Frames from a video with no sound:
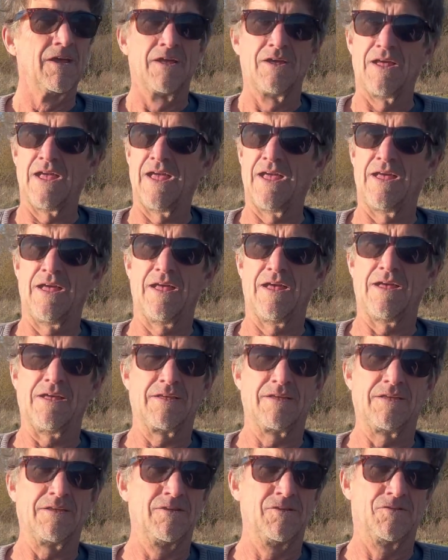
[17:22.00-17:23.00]

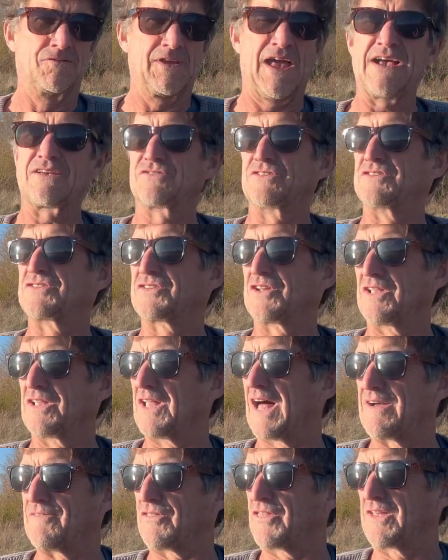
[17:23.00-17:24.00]
He's actually still
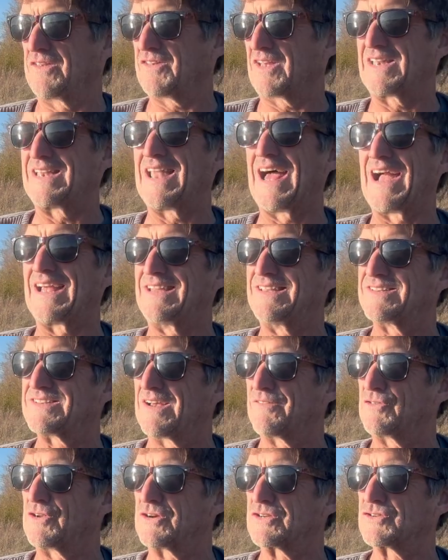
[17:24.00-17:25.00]
alive. I think he's like
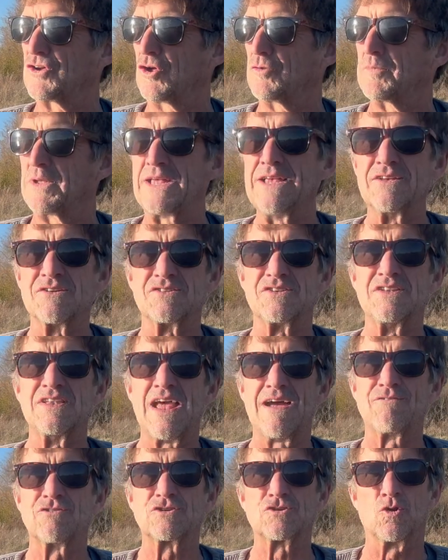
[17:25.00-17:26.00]
97 years old, but he has
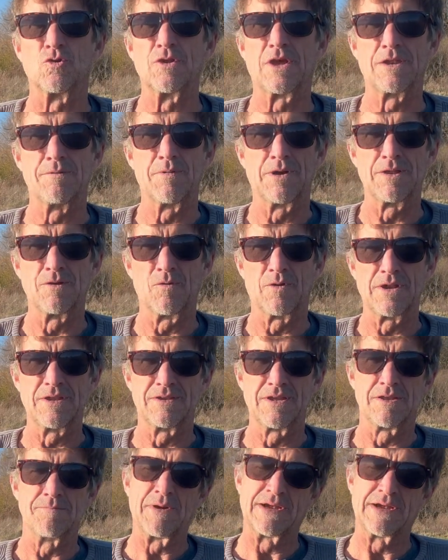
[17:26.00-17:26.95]
never told anybody what he did.